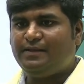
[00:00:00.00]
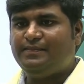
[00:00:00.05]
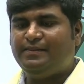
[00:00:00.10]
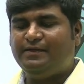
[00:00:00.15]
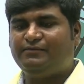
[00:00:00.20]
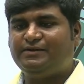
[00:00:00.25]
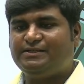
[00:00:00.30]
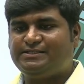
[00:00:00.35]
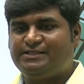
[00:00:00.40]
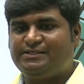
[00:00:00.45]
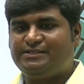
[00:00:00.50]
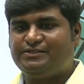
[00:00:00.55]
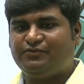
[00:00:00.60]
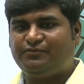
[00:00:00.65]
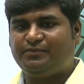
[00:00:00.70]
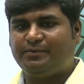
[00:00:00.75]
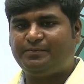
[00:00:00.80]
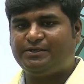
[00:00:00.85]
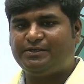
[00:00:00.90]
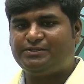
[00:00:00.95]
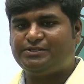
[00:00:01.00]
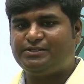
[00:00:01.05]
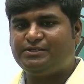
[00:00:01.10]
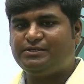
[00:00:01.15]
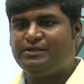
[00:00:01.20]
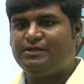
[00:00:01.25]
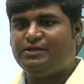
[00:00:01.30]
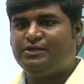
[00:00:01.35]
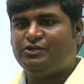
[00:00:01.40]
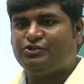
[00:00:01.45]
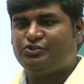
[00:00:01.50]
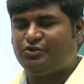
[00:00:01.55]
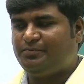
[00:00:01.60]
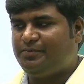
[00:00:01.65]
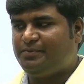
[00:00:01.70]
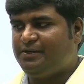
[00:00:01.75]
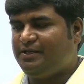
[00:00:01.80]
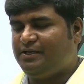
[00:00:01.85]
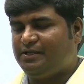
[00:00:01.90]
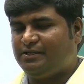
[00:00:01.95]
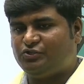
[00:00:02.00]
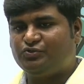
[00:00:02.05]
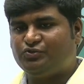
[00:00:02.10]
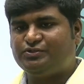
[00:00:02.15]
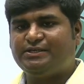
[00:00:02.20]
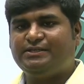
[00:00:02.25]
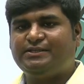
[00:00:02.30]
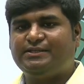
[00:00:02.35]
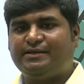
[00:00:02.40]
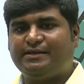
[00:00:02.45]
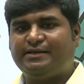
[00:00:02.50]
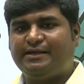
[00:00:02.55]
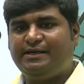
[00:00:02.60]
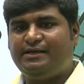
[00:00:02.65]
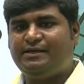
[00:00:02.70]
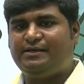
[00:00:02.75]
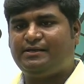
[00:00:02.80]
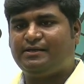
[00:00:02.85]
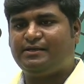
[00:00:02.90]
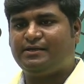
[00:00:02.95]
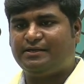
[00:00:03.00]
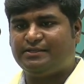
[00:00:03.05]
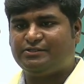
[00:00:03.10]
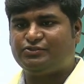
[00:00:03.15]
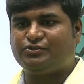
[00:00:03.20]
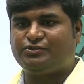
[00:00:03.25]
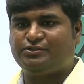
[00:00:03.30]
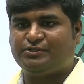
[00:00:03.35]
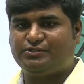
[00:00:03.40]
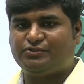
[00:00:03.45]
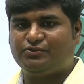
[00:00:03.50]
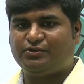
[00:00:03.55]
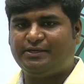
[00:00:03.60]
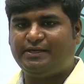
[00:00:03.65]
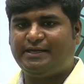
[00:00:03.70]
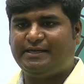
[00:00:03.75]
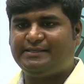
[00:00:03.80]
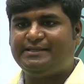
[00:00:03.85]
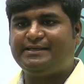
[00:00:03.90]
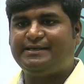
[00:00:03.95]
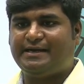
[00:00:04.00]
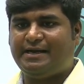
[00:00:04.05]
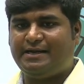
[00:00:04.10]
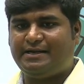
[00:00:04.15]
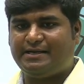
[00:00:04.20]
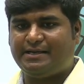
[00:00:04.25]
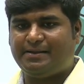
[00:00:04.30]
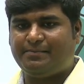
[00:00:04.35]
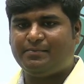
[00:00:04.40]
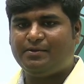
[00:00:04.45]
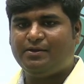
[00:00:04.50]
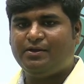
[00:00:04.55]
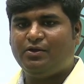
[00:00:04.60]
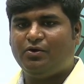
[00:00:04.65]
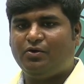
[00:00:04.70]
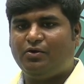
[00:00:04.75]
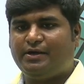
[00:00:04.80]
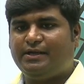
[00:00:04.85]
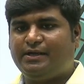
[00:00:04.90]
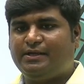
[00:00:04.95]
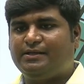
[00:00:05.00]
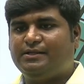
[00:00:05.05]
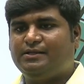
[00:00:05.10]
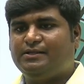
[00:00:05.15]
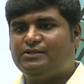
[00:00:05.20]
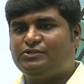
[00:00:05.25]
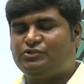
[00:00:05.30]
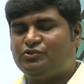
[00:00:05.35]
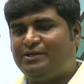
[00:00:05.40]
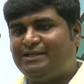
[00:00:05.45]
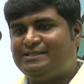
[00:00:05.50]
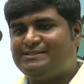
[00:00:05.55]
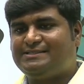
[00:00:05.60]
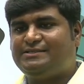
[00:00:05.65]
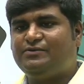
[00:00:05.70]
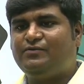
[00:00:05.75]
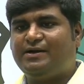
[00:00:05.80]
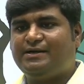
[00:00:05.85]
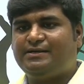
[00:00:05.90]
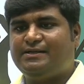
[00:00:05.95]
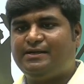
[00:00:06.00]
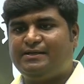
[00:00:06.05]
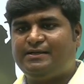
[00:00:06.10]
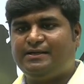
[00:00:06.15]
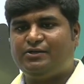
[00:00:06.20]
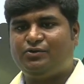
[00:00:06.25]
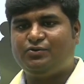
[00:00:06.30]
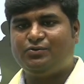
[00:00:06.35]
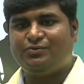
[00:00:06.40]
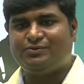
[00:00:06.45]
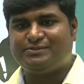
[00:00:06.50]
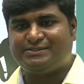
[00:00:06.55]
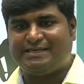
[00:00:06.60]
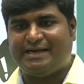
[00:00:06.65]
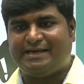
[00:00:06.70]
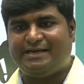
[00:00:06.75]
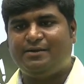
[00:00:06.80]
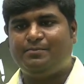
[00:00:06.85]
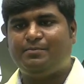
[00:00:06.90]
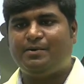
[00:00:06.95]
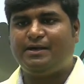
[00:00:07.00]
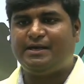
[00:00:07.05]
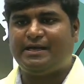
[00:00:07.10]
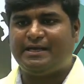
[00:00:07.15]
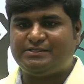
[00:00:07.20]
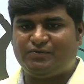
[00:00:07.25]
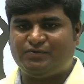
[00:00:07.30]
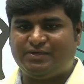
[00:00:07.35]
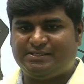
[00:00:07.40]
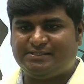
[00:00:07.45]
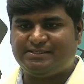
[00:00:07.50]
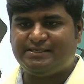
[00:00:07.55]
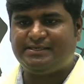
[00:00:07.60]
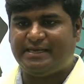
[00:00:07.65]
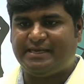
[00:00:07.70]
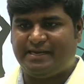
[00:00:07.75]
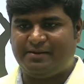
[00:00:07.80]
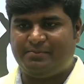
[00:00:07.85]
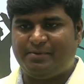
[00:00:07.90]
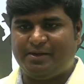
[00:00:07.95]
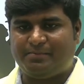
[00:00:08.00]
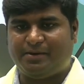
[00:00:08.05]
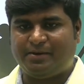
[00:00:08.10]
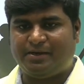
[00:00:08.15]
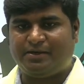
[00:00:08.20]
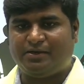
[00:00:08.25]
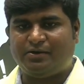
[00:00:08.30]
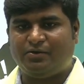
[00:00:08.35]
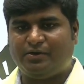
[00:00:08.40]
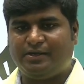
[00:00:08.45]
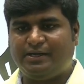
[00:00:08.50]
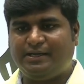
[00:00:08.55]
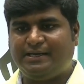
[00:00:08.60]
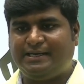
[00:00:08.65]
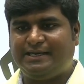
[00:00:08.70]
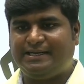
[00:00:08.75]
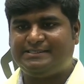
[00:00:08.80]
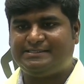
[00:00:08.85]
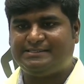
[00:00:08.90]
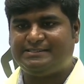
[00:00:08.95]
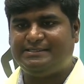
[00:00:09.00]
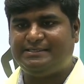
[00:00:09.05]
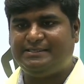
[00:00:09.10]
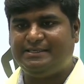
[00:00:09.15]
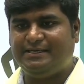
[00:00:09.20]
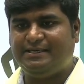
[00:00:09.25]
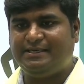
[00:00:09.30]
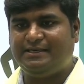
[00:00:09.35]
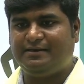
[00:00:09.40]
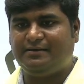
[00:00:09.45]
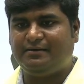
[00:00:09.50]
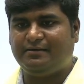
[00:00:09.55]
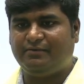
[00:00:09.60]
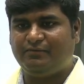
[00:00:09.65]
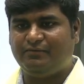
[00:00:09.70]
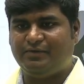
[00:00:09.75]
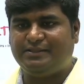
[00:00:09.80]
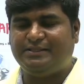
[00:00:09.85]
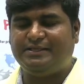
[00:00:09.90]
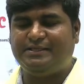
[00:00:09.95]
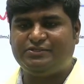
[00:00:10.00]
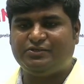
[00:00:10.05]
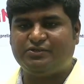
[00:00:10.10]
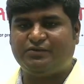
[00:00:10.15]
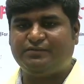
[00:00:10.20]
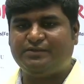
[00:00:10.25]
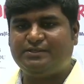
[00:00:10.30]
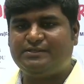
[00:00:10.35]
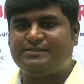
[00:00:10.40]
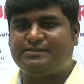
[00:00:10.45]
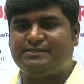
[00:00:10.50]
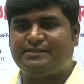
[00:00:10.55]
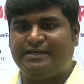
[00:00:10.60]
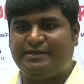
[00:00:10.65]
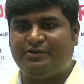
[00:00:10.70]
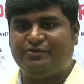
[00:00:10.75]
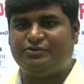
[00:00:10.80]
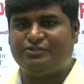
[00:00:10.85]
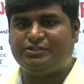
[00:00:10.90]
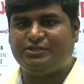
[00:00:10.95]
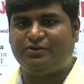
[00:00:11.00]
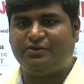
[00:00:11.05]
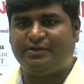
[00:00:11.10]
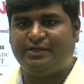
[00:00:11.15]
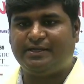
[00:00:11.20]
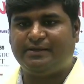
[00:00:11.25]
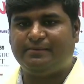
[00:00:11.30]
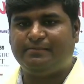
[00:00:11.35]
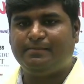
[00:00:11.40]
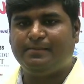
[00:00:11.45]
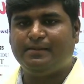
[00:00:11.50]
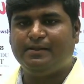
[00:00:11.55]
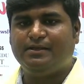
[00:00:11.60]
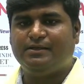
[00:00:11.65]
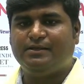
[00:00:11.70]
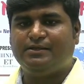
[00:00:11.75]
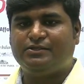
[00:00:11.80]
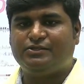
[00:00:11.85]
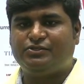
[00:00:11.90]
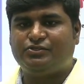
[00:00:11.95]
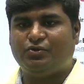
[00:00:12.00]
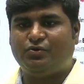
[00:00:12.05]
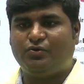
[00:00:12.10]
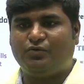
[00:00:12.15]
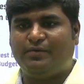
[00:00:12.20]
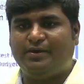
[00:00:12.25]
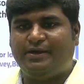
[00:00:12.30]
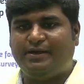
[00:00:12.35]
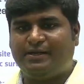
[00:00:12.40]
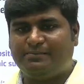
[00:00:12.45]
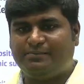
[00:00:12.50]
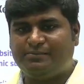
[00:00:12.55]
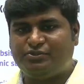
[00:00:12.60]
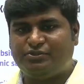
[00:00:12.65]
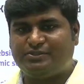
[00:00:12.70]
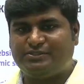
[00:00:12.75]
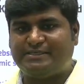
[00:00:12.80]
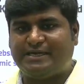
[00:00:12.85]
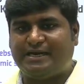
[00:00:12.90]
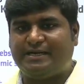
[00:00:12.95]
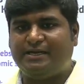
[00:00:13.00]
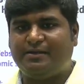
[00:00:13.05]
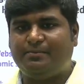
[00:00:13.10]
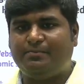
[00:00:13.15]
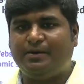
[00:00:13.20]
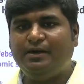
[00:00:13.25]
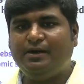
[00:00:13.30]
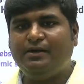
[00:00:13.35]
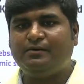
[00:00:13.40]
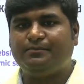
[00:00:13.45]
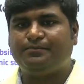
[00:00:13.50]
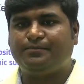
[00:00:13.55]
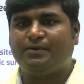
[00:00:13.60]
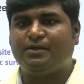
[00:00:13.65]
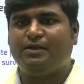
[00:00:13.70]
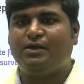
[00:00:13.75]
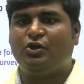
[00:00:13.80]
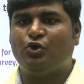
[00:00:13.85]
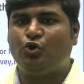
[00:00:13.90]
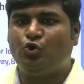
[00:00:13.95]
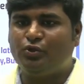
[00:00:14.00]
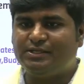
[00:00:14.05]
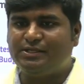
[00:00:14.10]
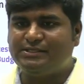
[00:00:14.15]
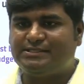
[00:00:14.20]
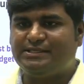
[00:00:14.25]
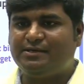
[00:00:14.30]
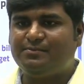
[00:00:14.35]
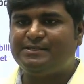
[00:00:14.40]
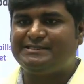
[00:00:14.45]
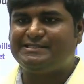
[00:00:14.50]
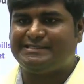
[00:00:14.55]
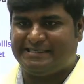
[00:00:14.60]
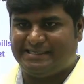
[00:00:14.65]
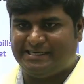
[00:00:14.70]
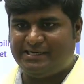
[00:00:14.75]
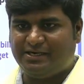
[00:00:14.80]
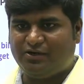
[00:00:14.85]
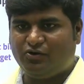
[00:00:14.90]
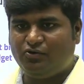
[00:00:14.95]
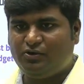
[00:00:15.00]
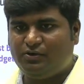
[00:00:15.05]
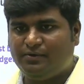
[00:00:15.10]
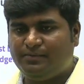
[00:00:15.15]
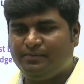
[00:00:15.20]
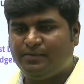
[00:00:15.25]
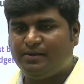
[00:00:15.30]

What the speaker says: the first stage of preparation should be choosing the right resources, okay, at the right time, okay? So let's divide that into static part as well as the dynamic part, okay? Let's deal with each of this individually, okay? So when it comes to static part, know the syllabus in and out,